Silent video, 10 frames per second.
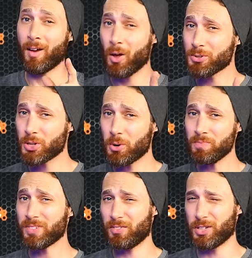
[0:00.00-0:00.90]
Also,
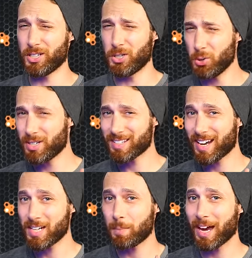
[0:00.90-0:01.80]
if you do
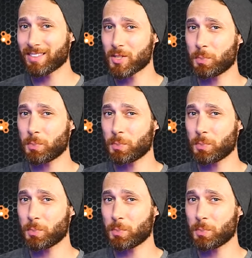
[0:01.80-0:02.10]
decide to back this